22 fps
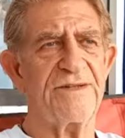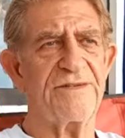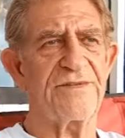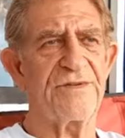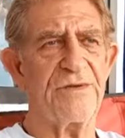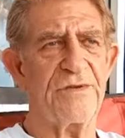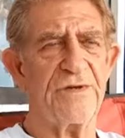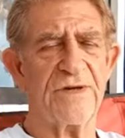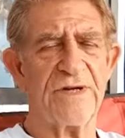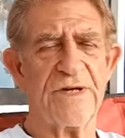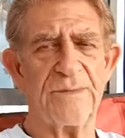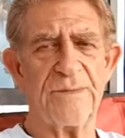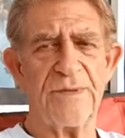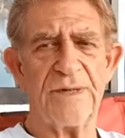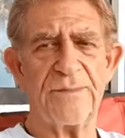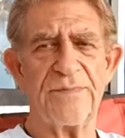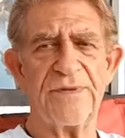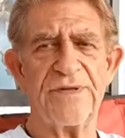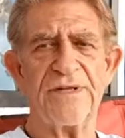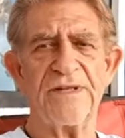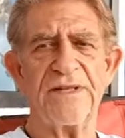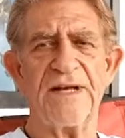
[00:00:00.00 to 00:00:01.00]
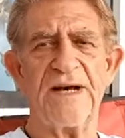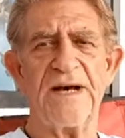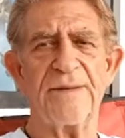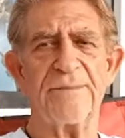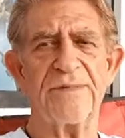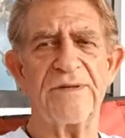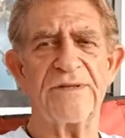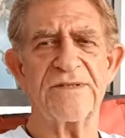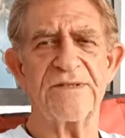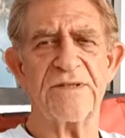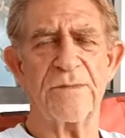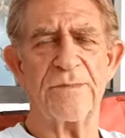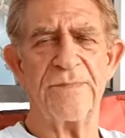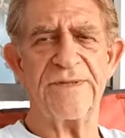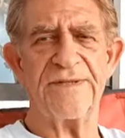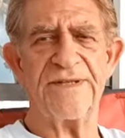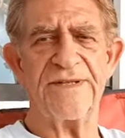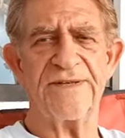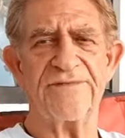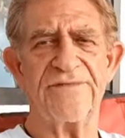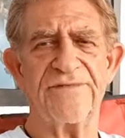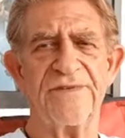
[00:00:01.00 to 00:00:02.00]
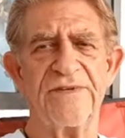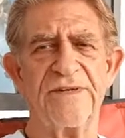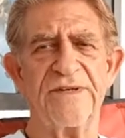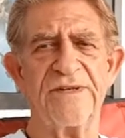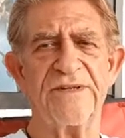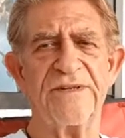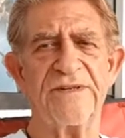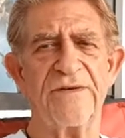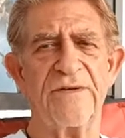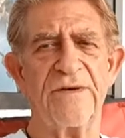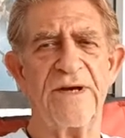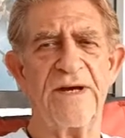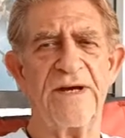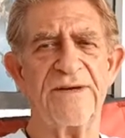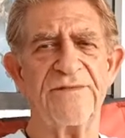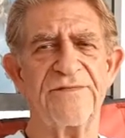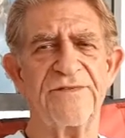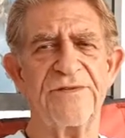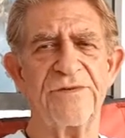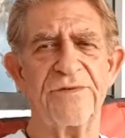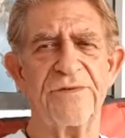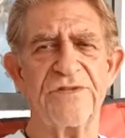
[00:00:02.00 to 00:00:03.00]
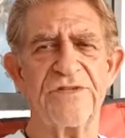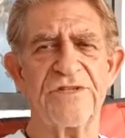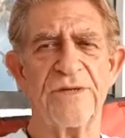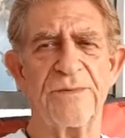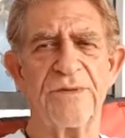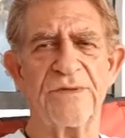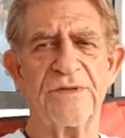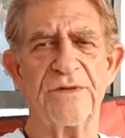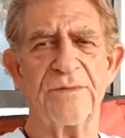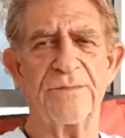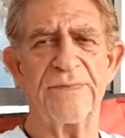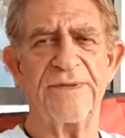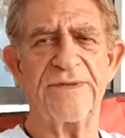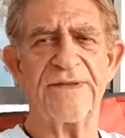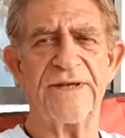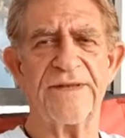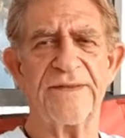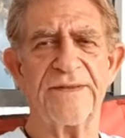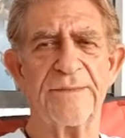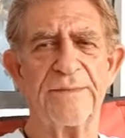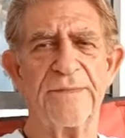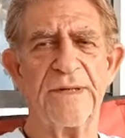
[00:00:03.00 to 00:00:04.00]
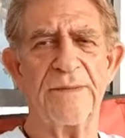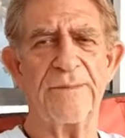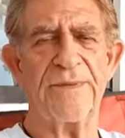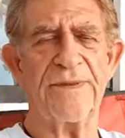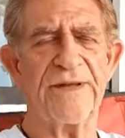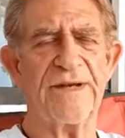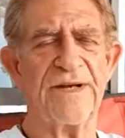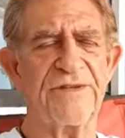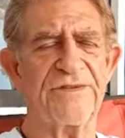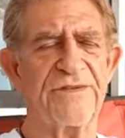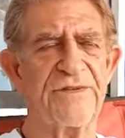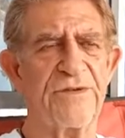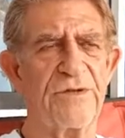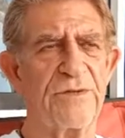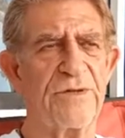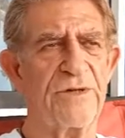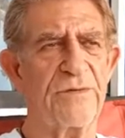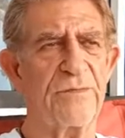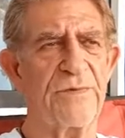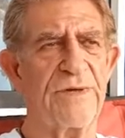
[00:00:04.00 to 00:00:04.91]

Tuna coming up at Yalapa is a little bit different. You have to chum a little bit to get them up, but they got tuna.